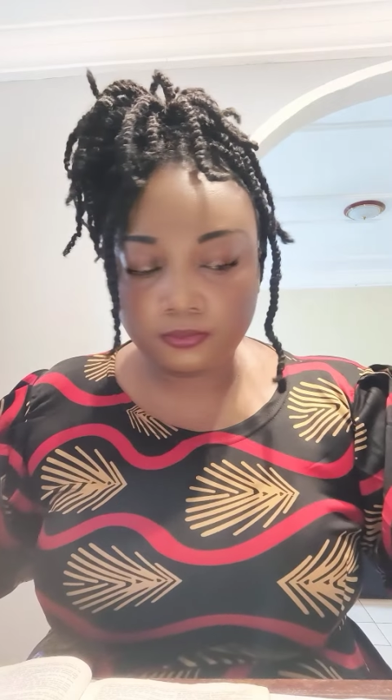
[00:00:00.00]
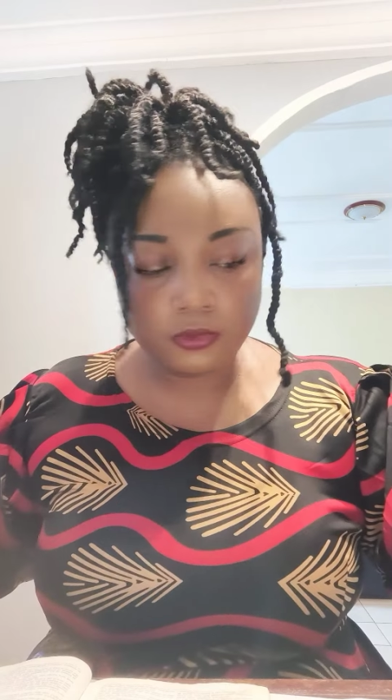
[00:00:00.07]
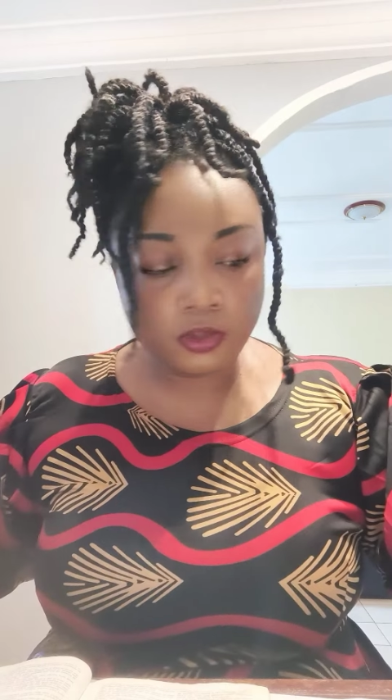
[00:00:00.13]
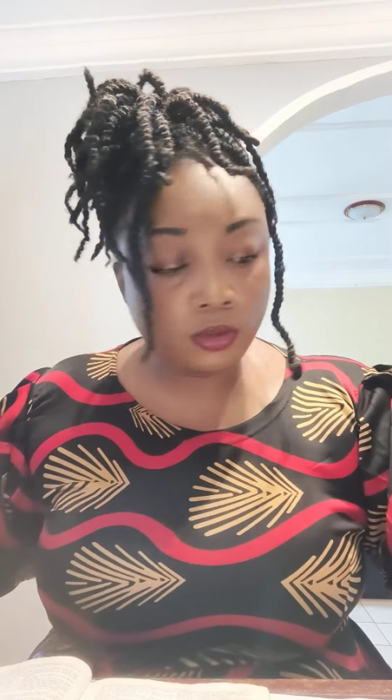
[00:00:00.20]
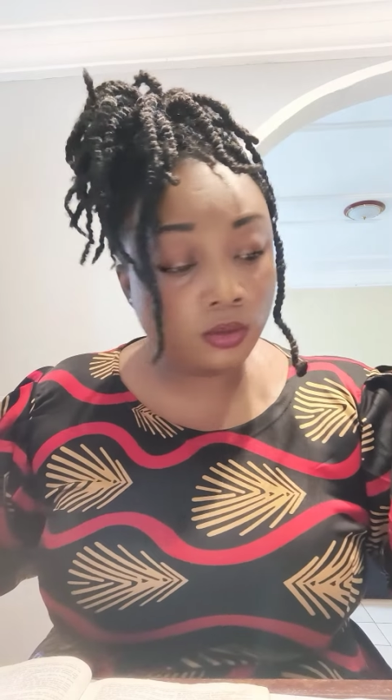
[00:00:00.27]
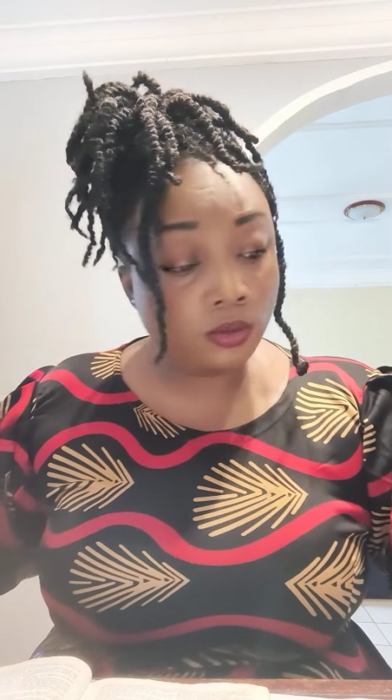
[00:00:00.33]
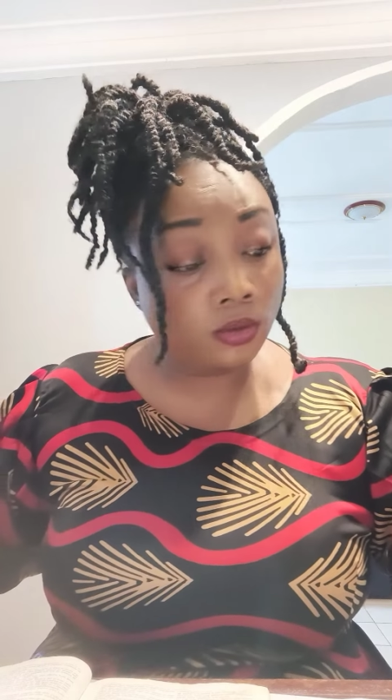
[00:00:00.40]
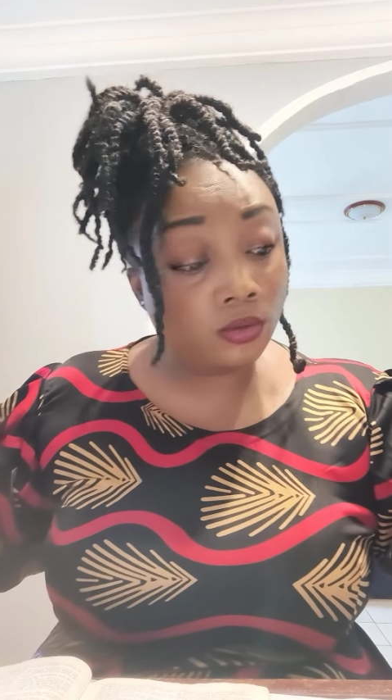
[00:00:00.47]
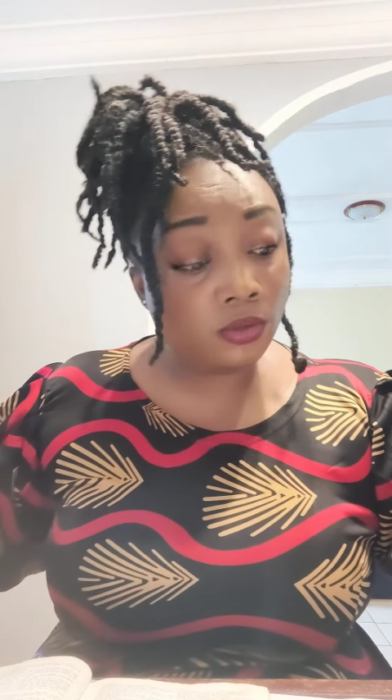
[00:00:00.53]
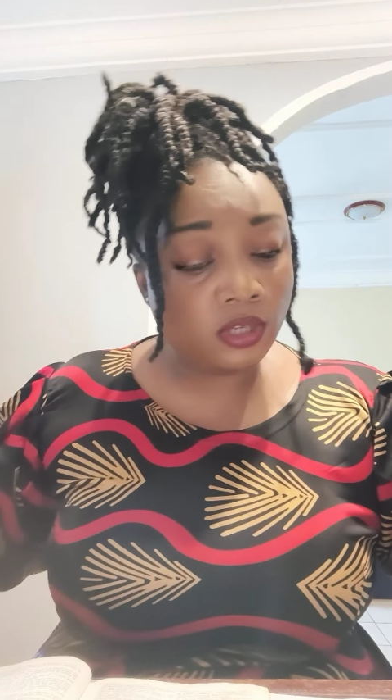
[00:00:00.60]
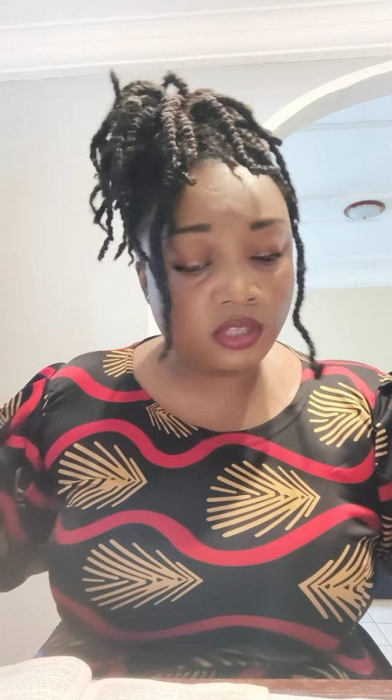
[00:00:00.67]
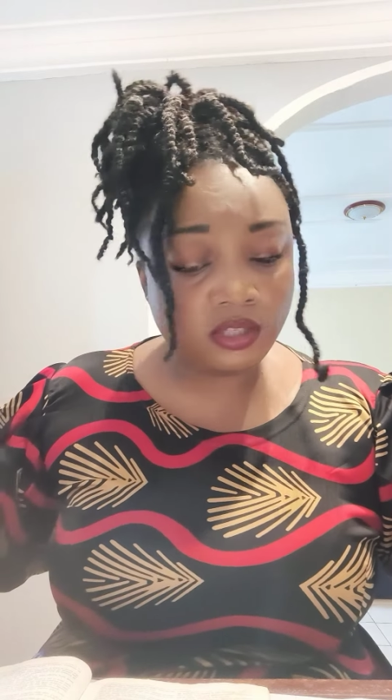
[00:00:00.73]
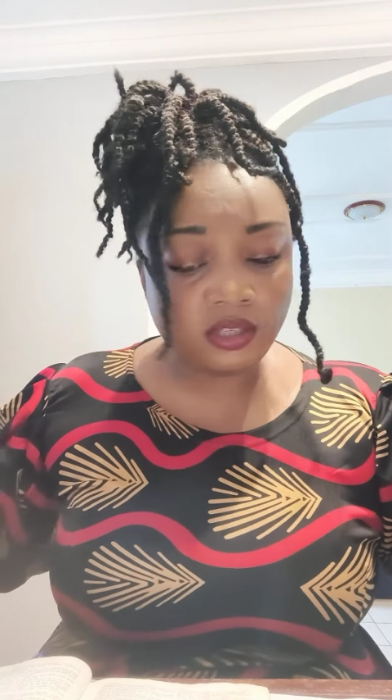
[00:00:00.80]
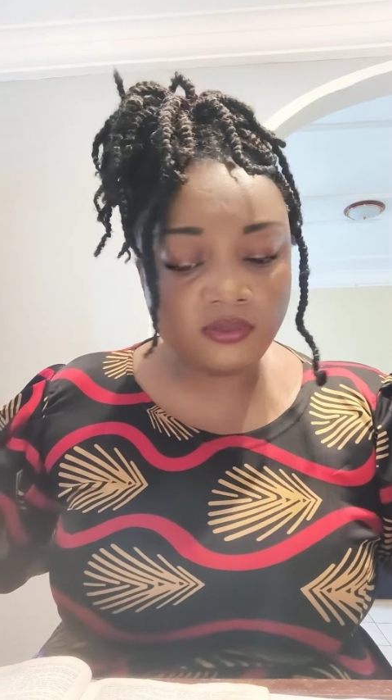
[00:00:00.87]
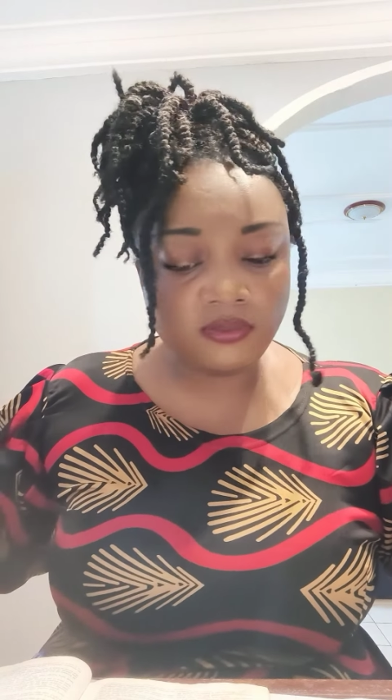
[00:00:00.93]
uh, to
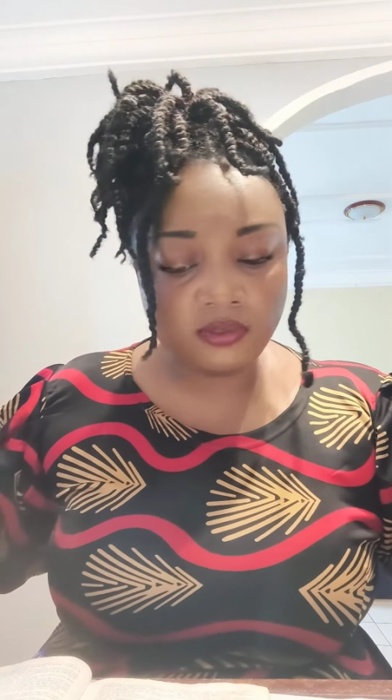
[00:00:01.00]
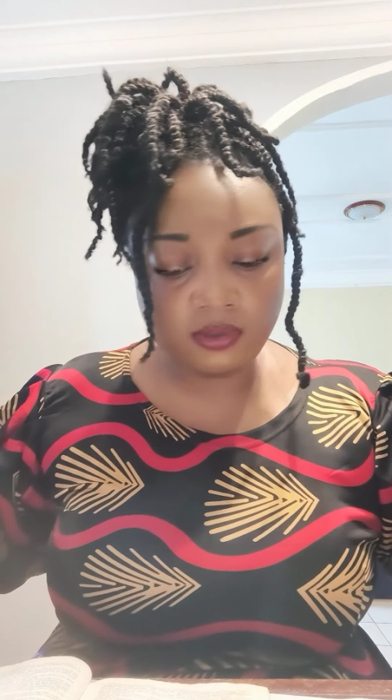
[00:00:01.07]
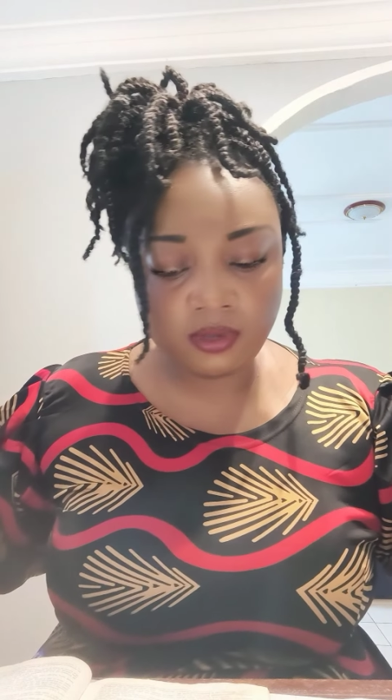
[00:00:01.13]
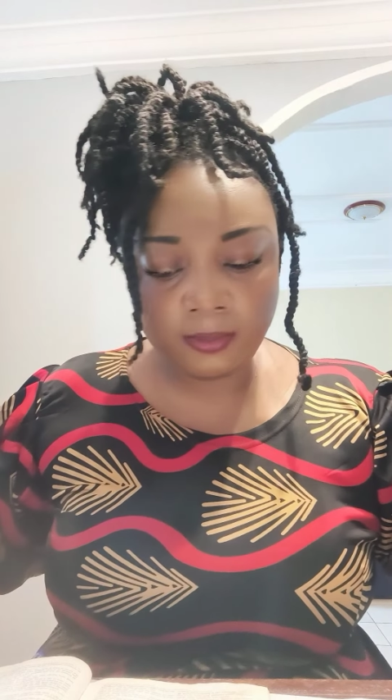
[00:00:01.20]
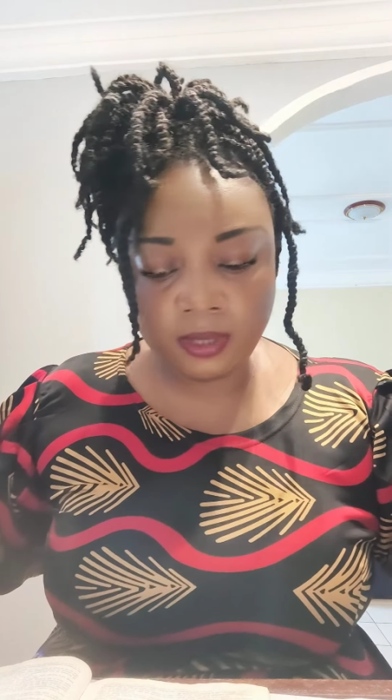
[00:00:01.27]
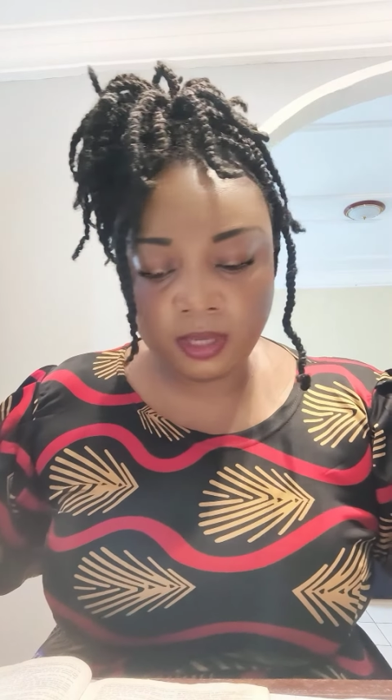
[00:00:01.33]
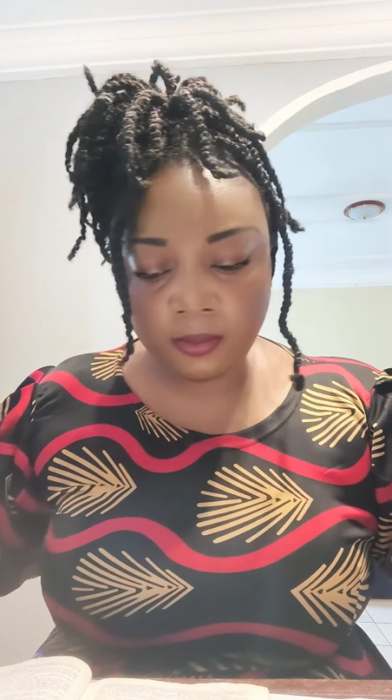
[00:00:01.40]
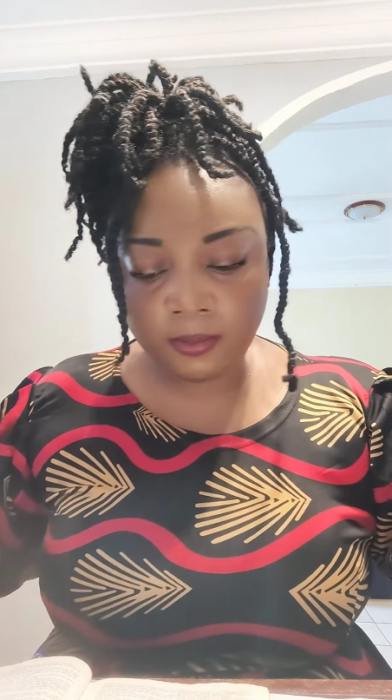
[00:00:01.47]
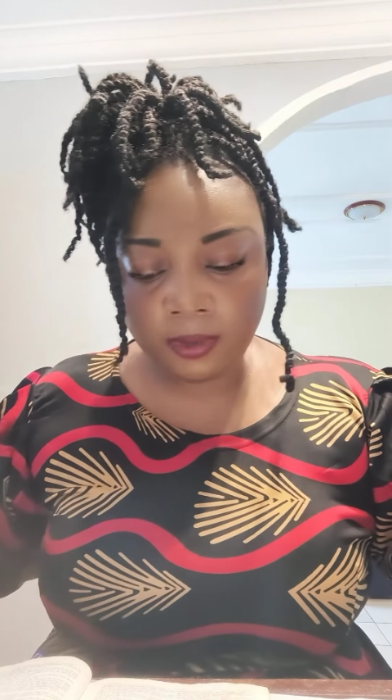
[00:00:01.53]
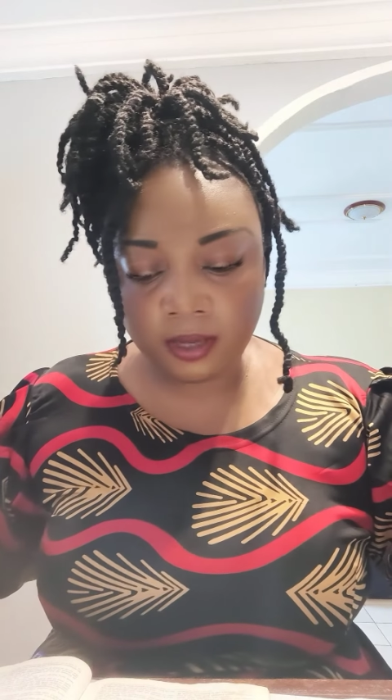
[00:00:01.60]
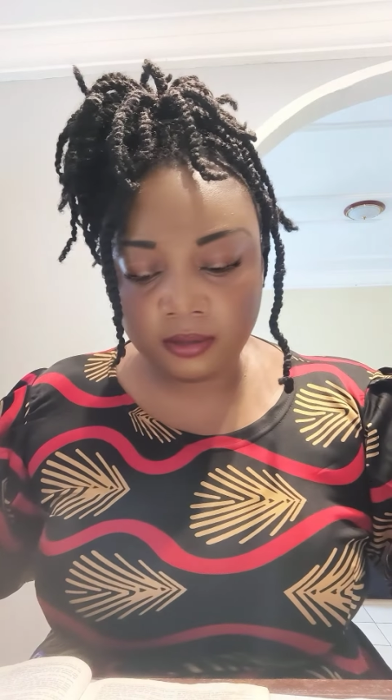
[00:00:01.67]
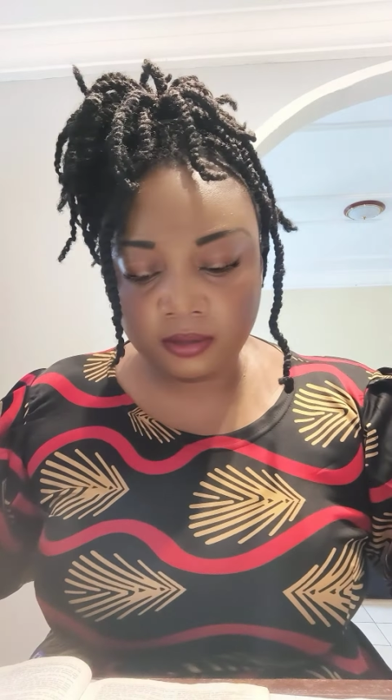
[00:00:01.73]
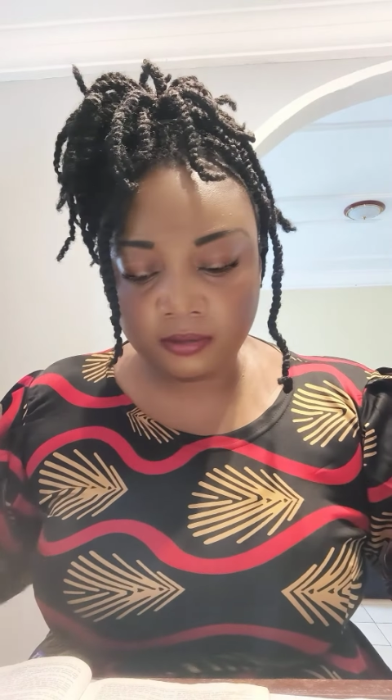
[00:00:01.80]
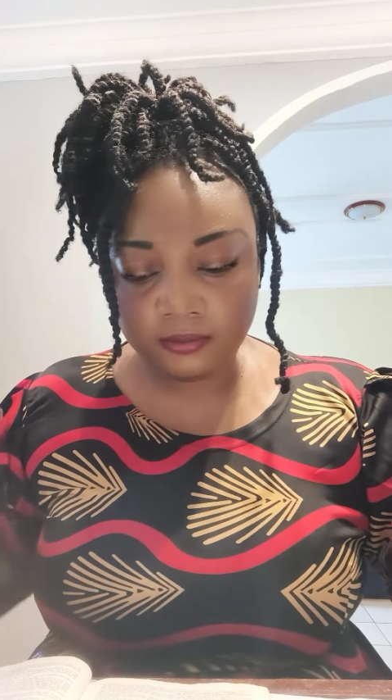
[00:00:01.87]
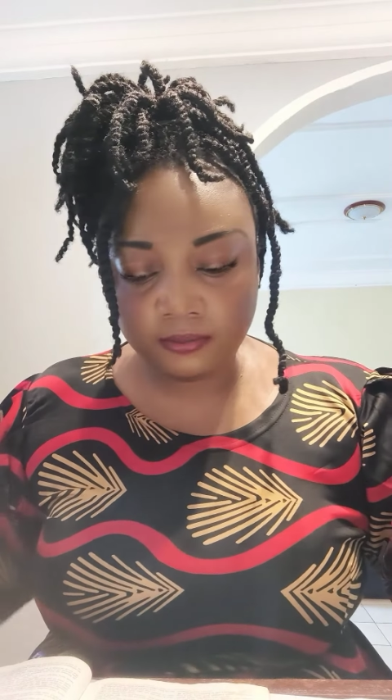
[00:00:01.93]
27. I beg your
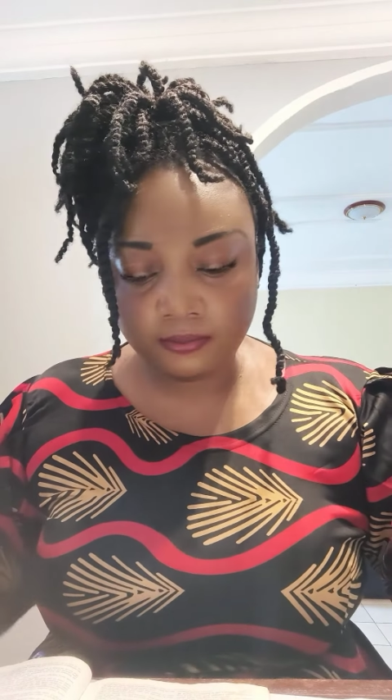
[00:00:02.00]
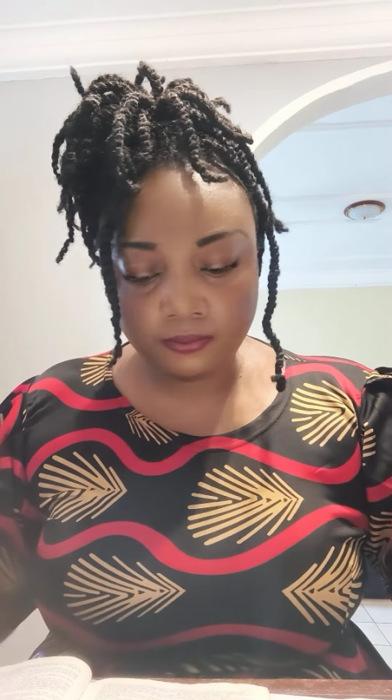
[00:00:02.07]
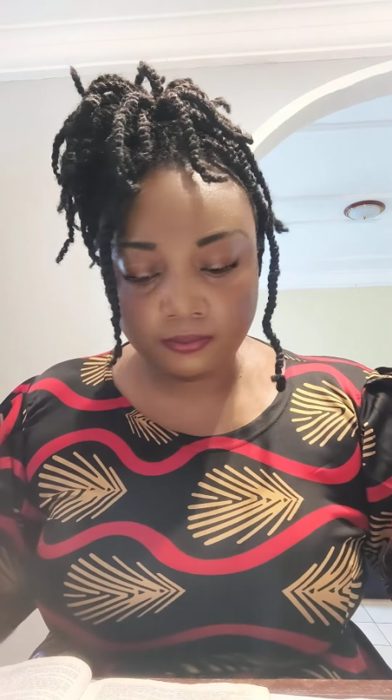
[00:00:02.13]
pardon.